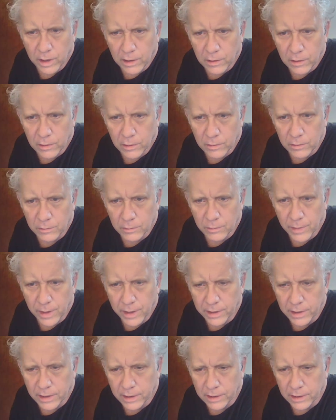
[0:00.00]
while
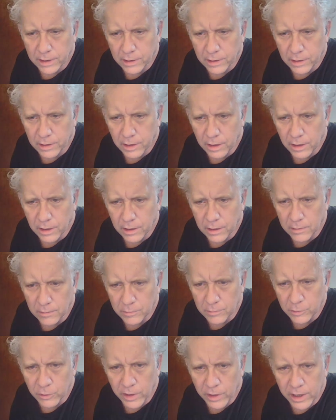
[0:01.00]
making
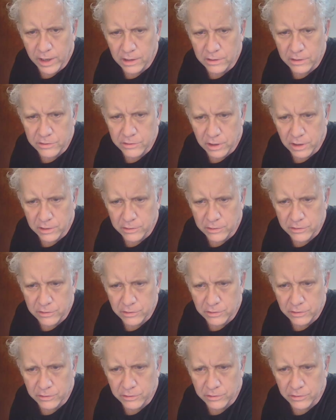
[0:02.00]
grand
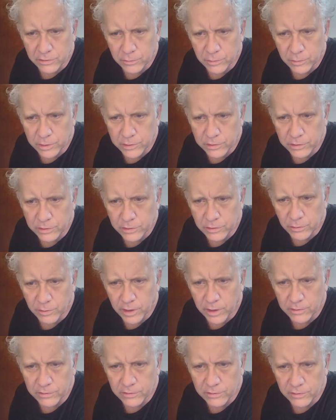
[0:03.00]
gestures in
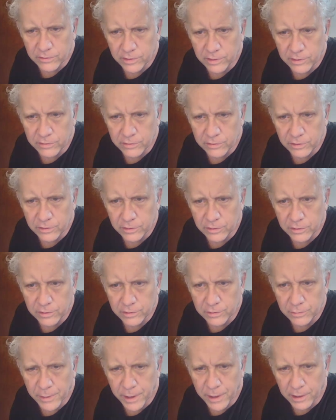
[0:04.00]
which the rest of us
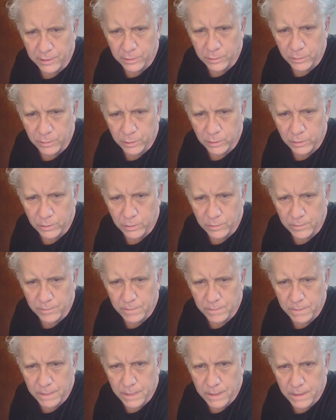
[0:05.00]
are expendable,